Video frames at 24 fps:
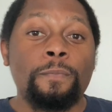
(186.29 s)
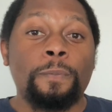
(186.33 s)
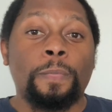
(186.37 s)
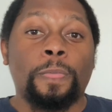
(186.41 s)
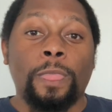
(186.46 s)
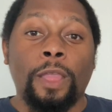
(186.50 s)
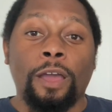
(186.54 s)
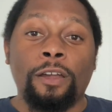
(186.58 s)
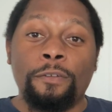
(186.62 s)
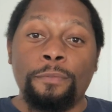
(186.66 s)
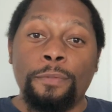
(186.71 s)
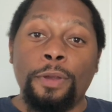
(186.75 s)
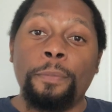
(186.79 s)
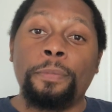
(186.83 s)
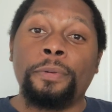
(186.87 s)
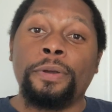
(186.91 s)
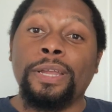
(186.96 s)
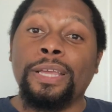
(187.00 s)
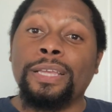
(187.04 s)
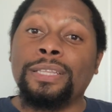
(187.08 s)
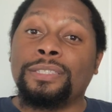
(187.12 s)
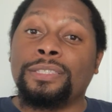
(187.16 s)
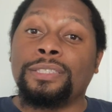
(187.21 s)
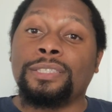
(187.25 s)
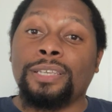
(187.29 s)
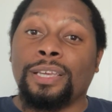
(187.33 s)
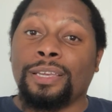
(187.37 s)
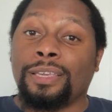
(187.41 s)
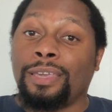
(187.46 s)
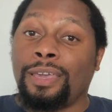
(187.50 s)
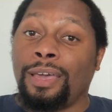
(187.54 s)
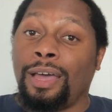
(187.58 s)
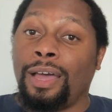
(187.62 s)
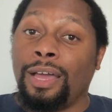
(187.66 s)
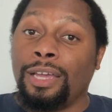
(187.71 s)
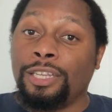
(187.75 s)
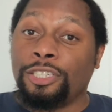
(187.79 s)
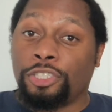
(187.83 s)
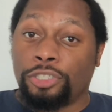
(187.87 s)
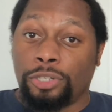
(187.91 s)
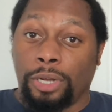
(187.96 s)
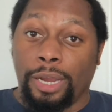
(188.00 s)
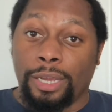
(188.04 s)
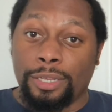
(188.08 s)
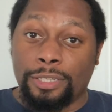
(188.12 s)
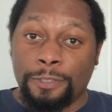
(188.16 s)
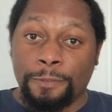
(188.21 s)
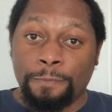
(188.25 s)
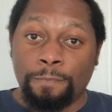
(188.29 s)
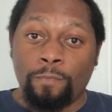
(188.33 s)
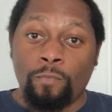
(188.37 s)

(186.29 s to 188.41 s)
Now remember, it's a contract.